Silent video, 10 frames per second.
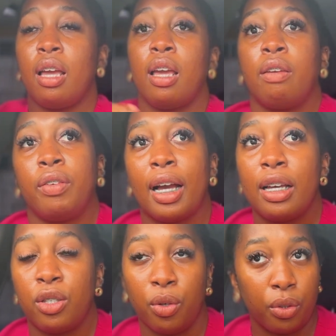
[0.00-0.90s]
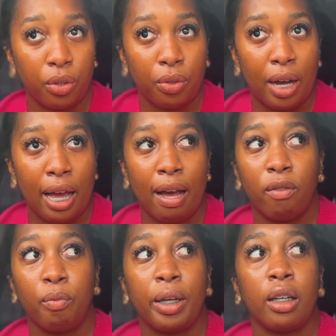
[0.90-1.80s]
if you guys don't know, I
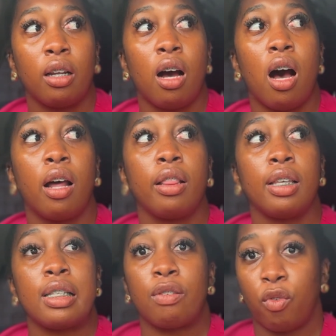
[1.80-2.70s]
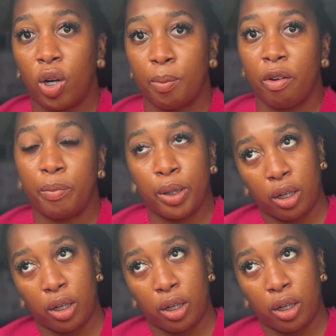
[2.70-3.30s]
have been on this form of birth